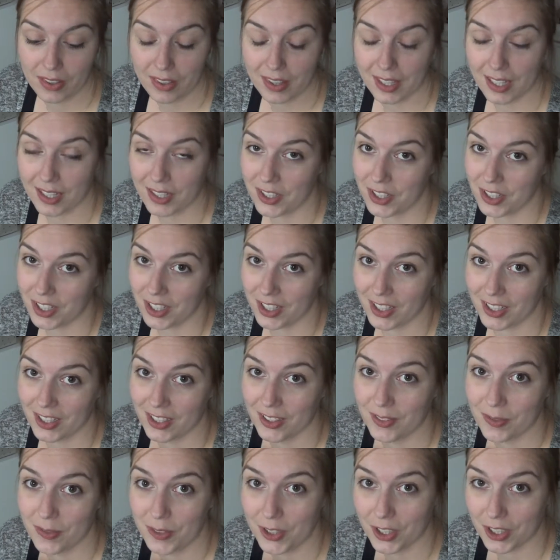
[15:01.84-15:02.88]
this
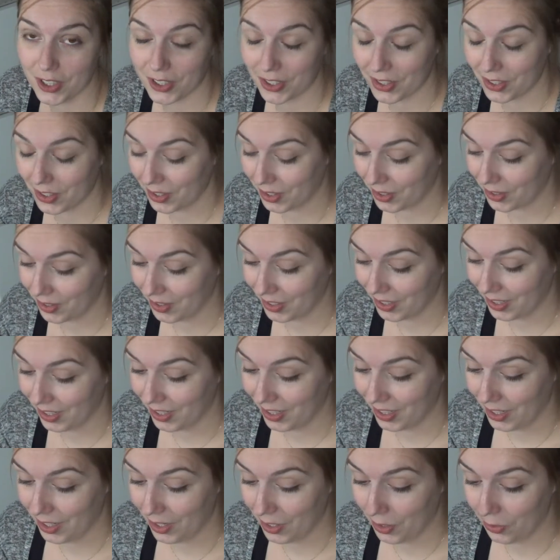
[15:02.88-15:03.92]
year, just
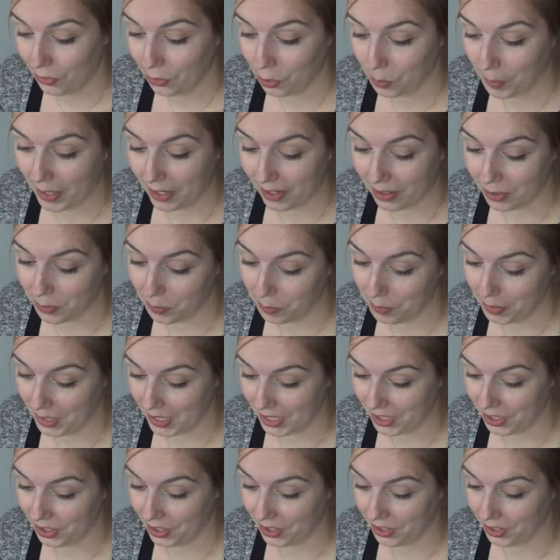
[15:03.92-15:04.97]
for my own
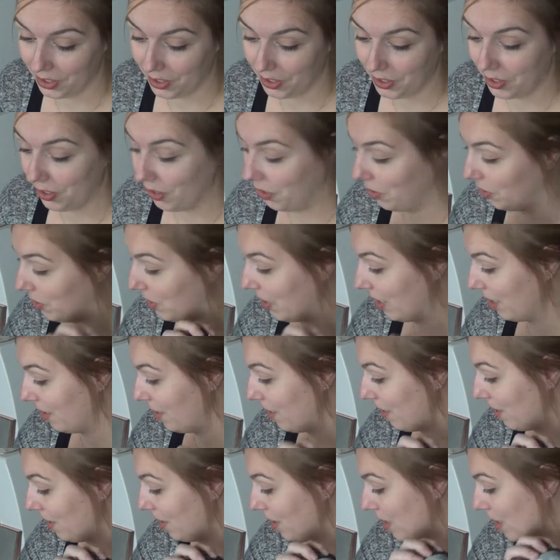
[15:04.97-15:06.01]
pleasure. So that
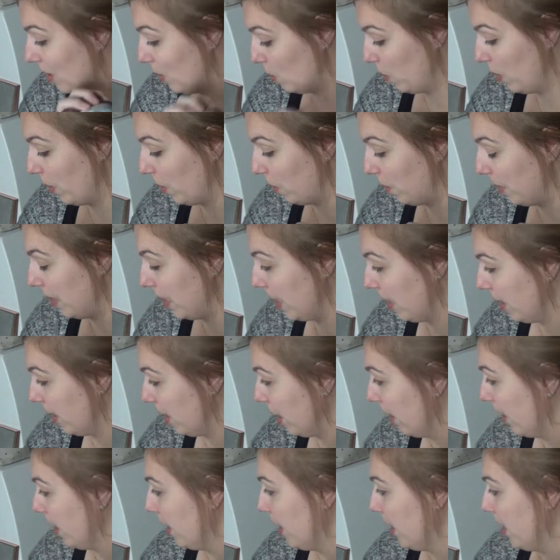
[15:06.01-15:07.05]
this will be
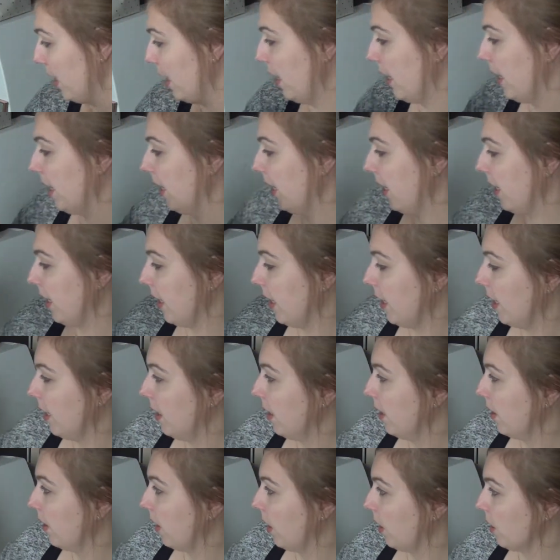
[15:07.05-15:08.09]
a
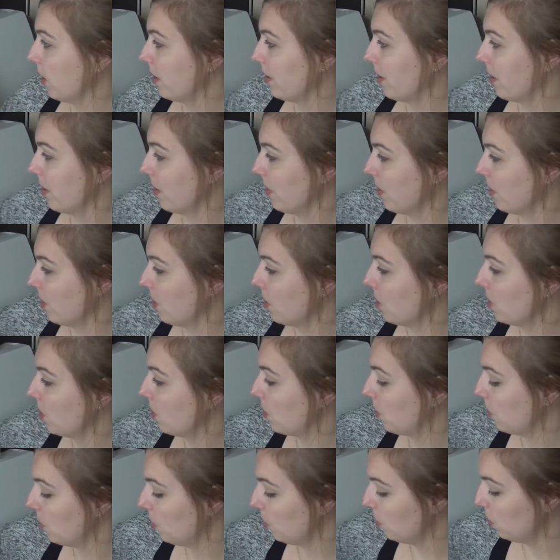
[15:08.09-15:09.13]
cast on
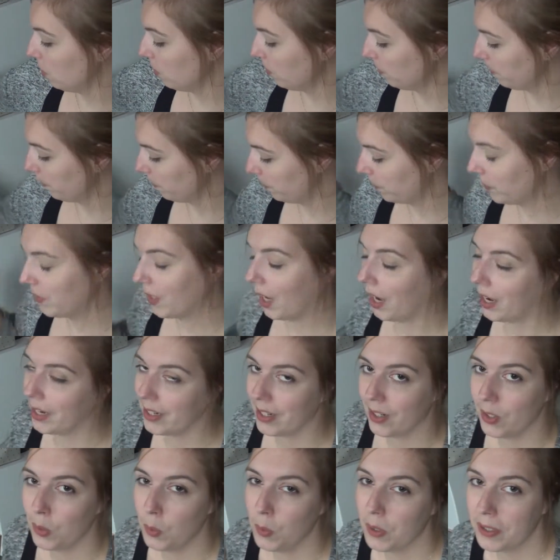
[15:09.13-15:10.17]
soon. I
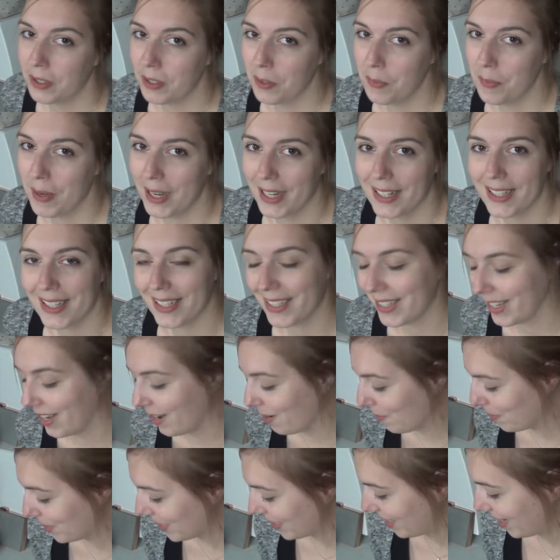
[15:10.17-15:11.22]
don't want to make the
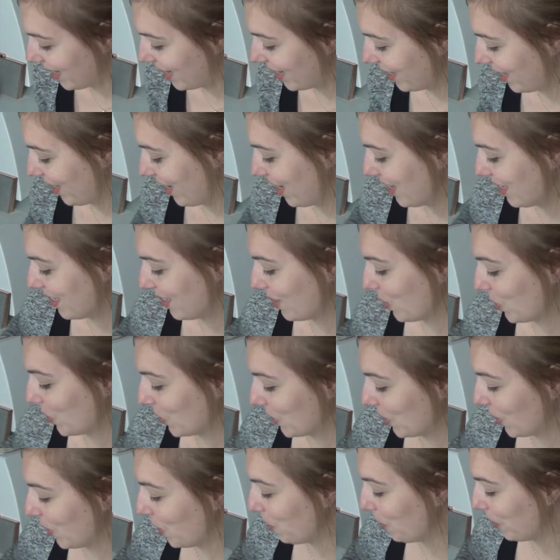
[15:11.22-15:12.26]
same mistake as
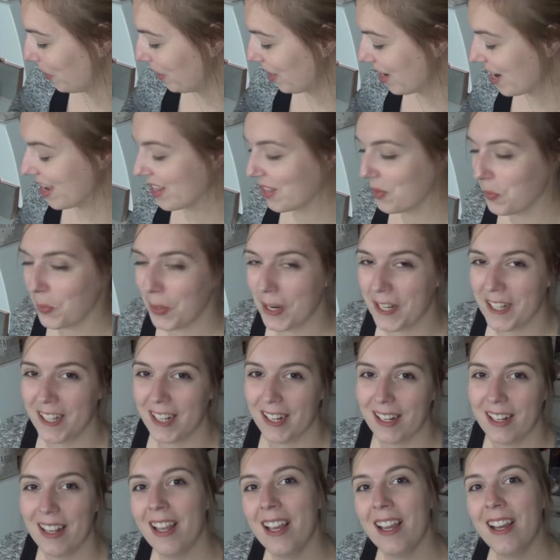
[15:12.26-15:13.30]
October and
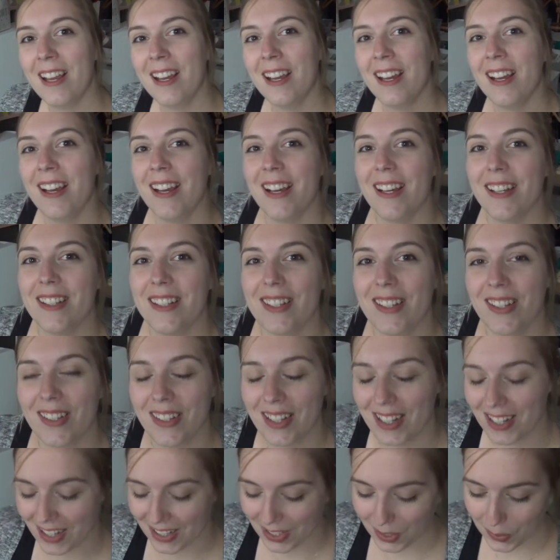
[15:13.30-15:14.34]
waiting until
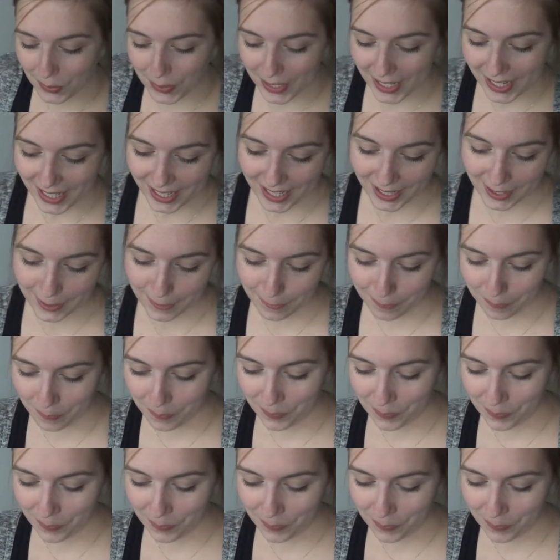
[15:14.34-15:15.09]
the last week.